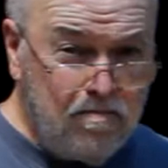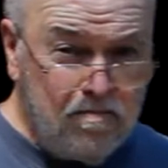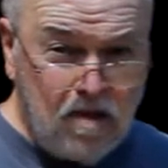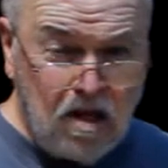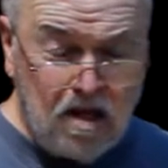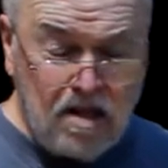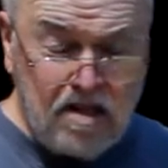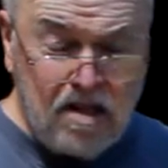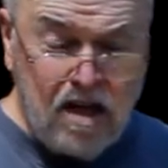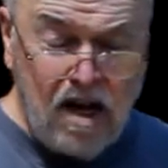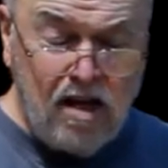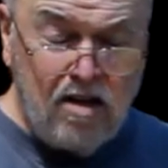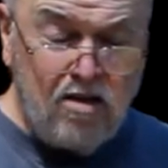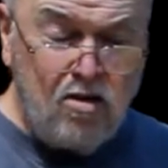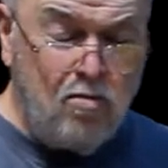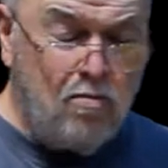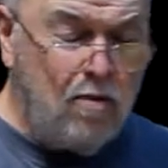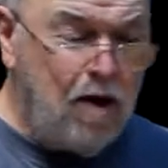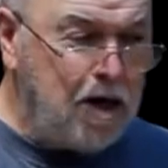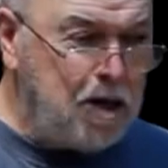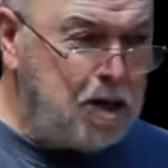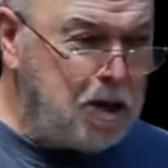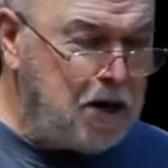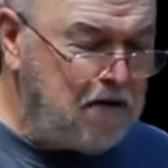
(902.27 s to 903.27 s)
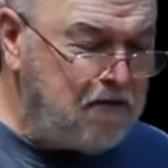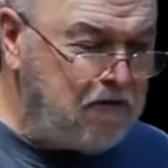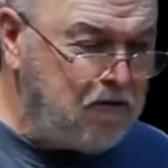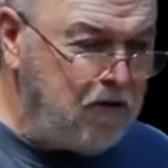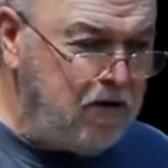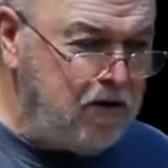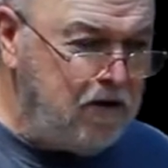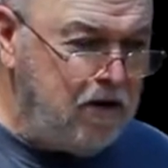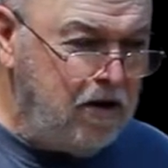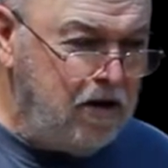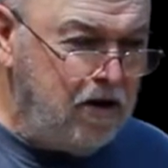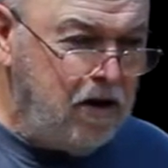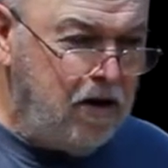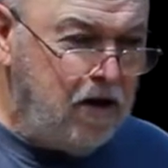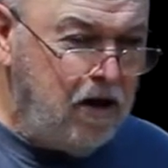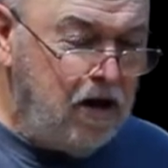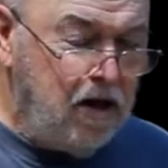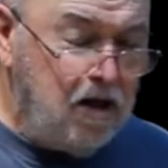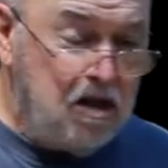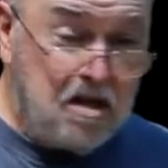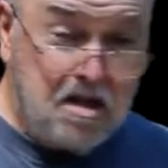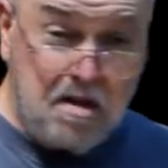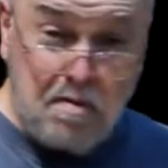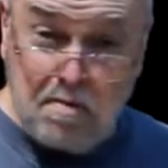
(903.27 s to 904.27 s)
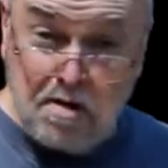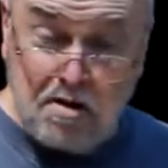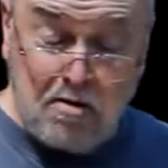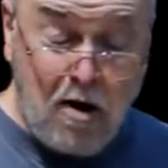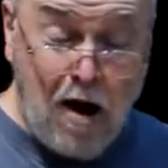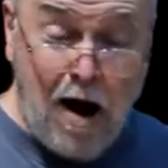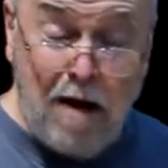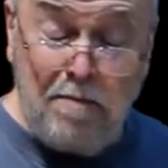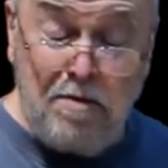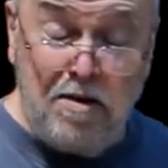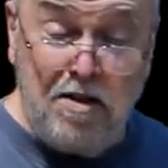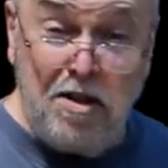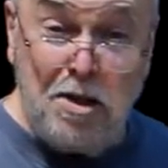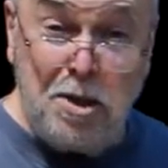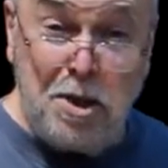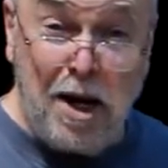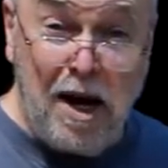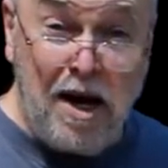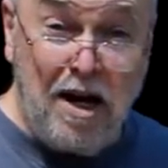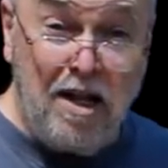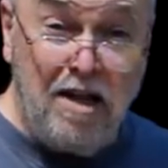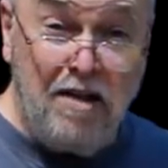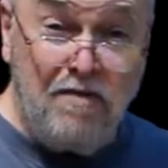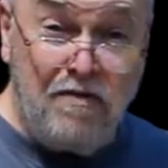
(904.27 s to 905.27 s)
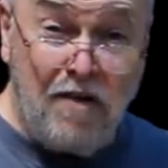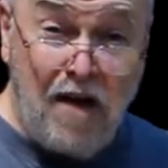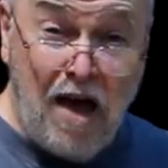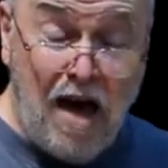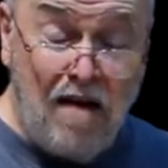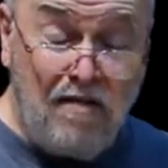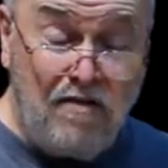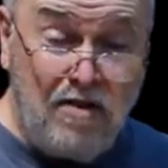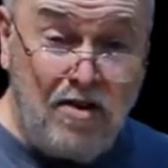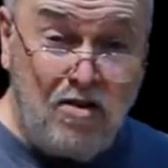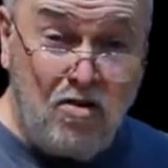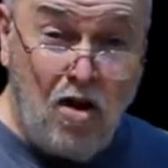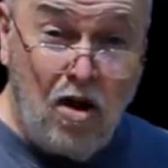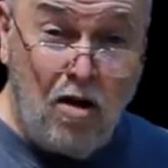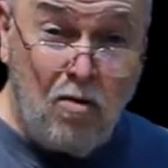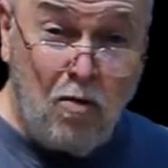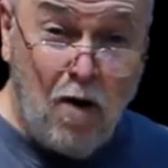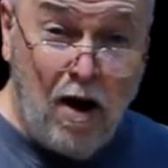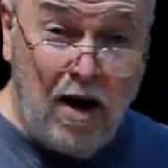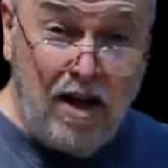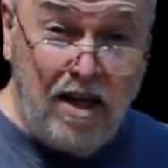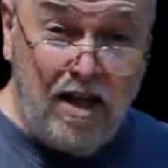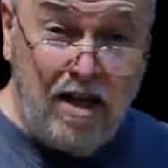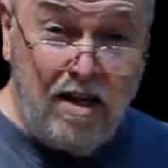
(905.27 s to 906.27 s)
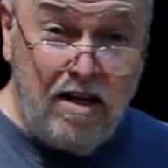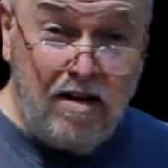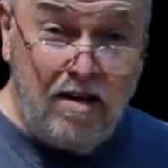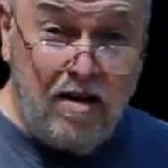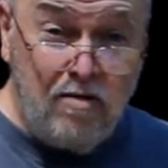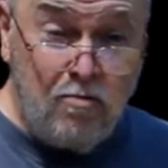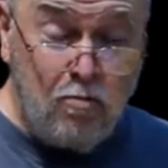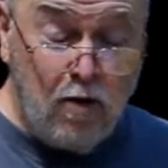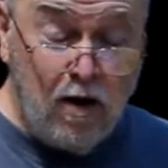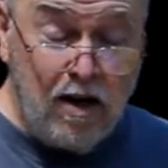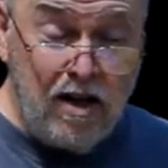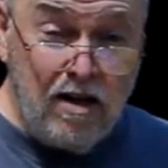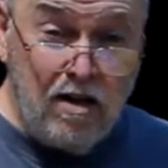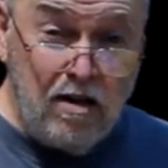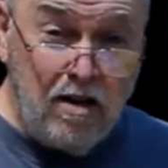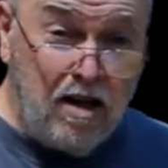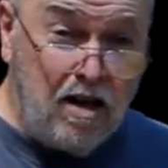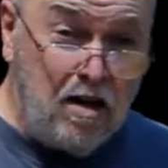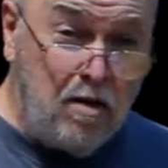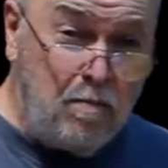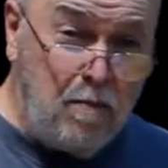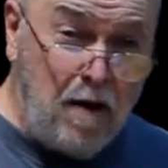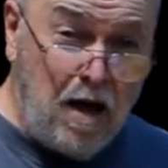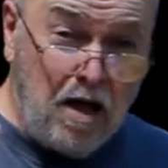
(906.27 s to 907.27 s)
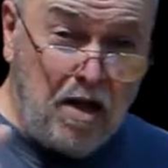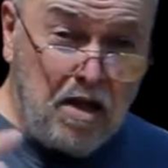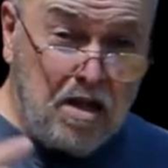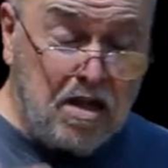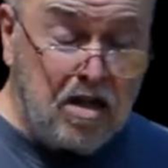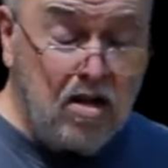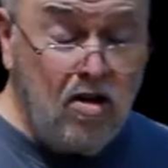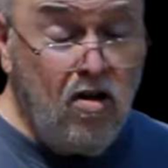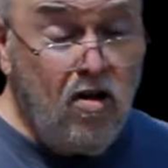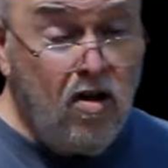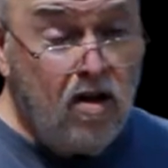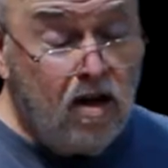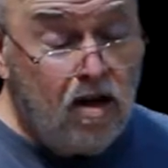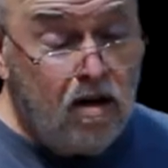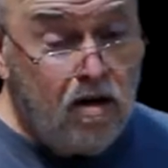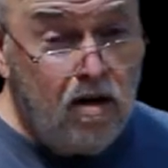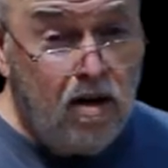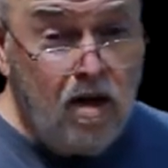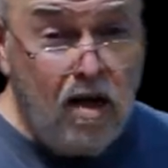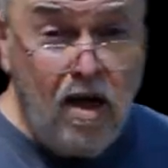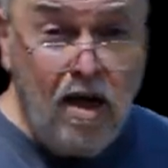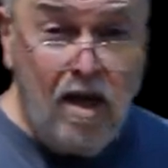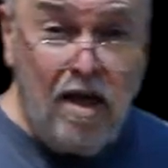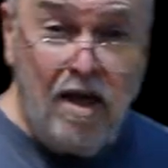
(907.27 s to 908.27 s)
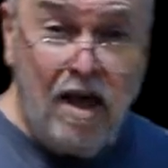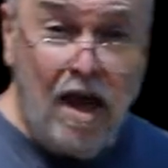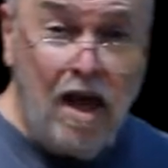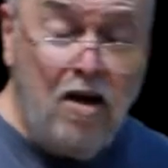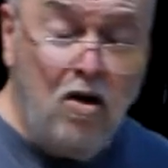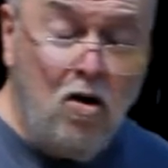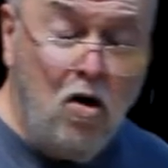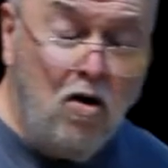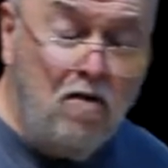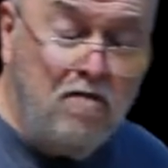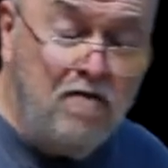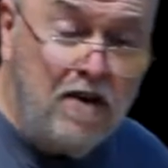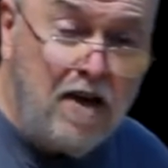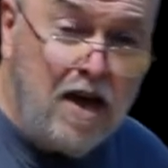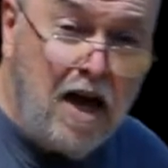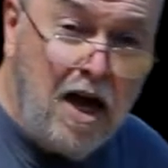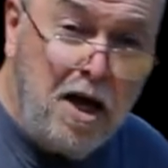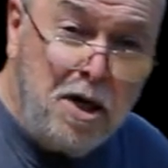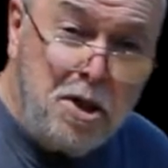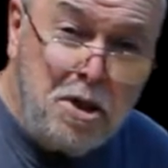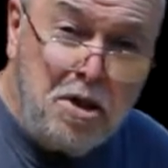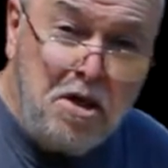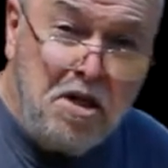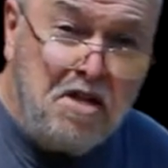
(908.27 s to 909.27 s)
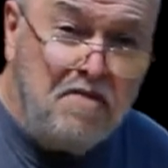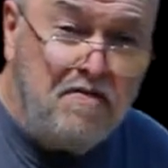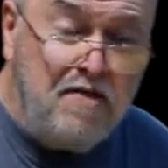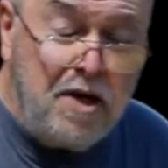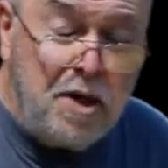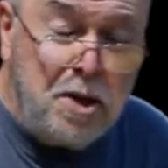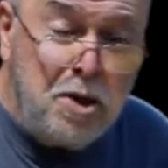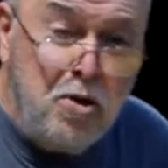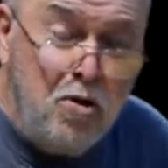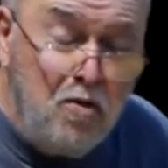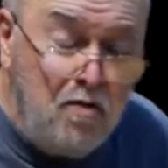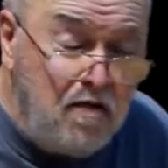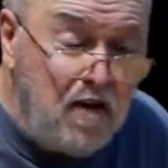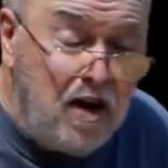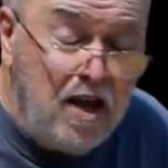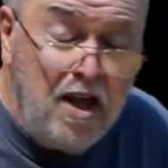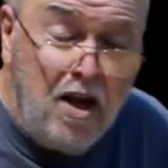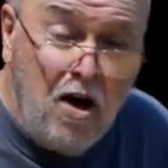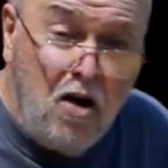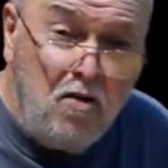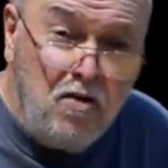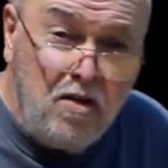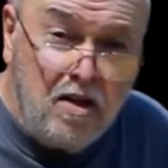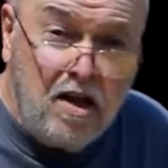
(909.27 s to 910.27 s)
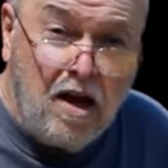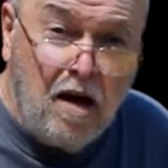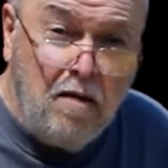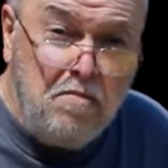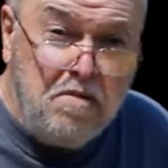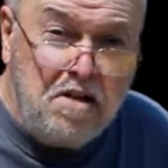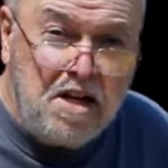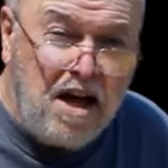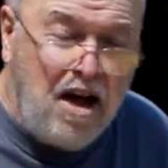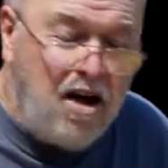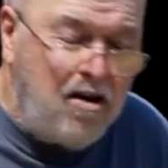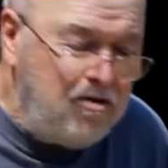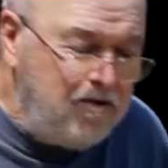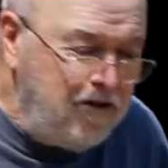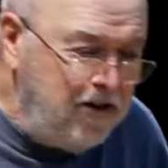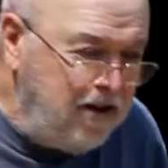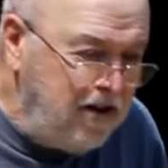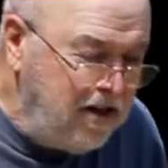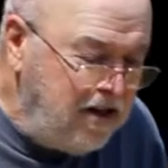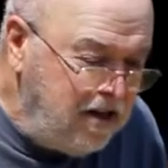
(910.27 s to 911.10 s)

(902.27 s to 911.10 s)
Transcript: Doesn't take too much effort. Subscribe to the channel if you haven't already, and ring the little bell so you can get notifications of each new video that comes out.